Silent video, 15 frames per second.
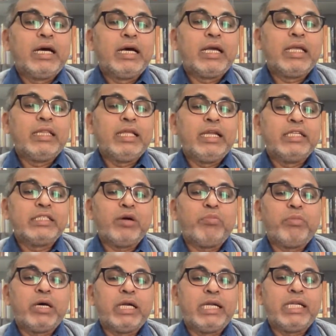in the
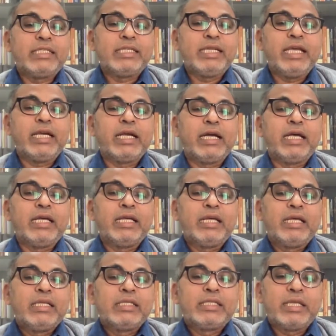Nizamabad district,
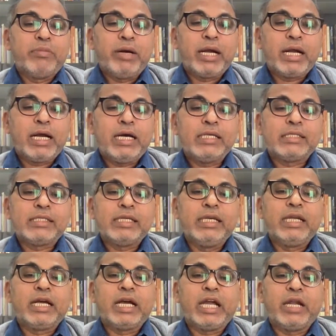Sebakas
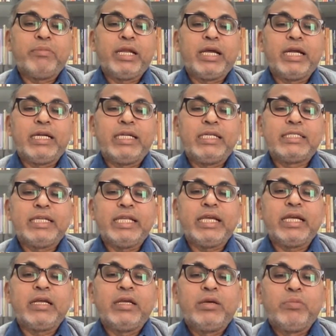in Karimnagar
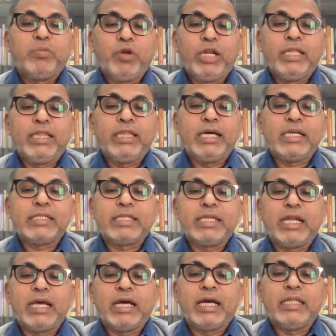district, Pulindas
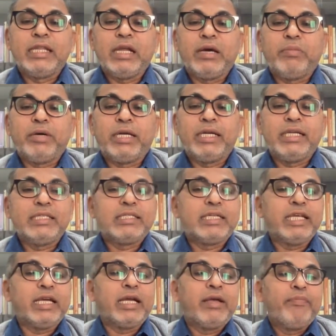in Adilabad
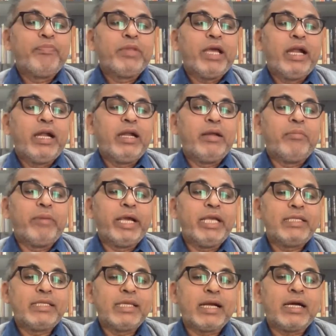district, and
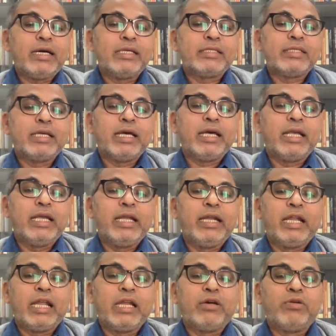Mahisakas
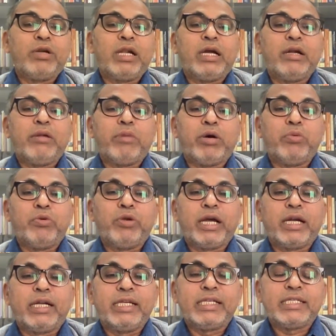in Nalgonda and
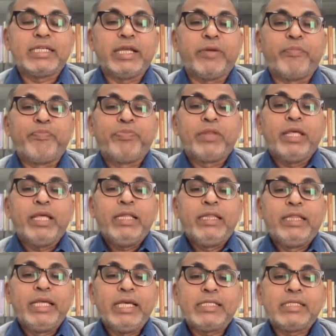Mahbubnagar district.
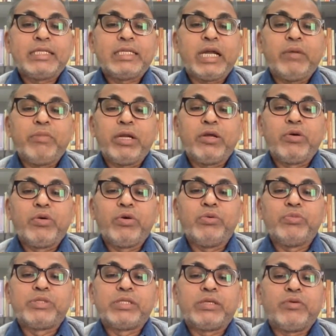These tribal
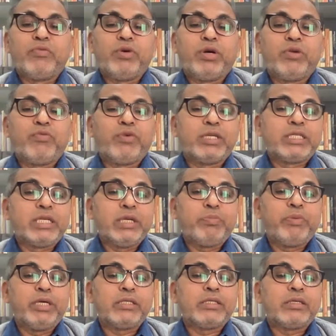groups were
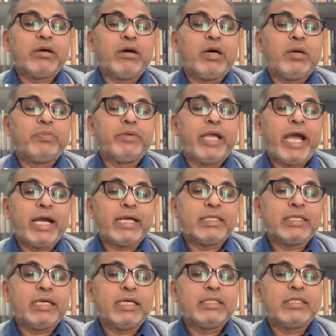worshippers of
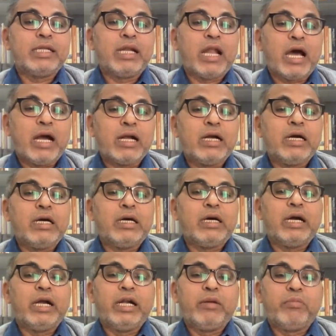Yakshas,
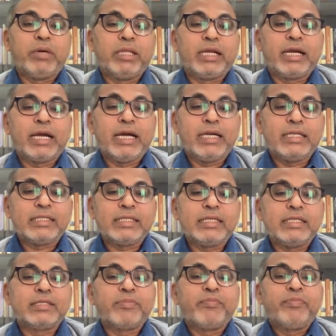Naga, and mother
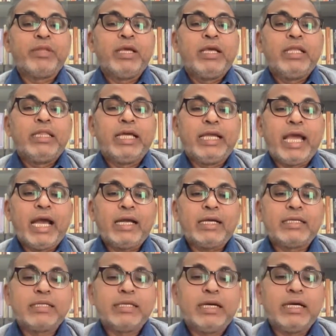goddesses. The
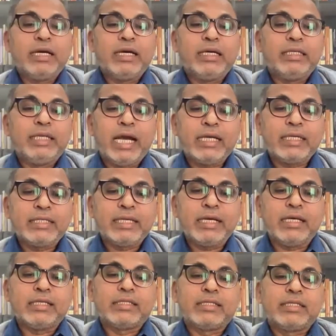
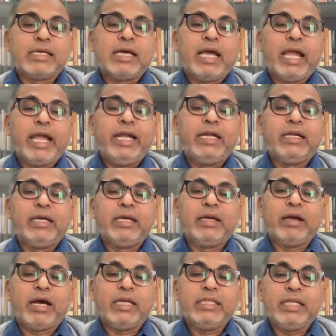Yakshas and
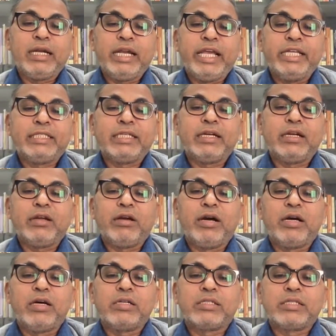other natural
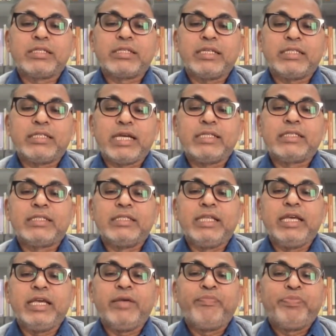gods, such as
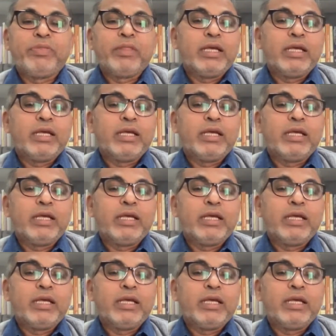the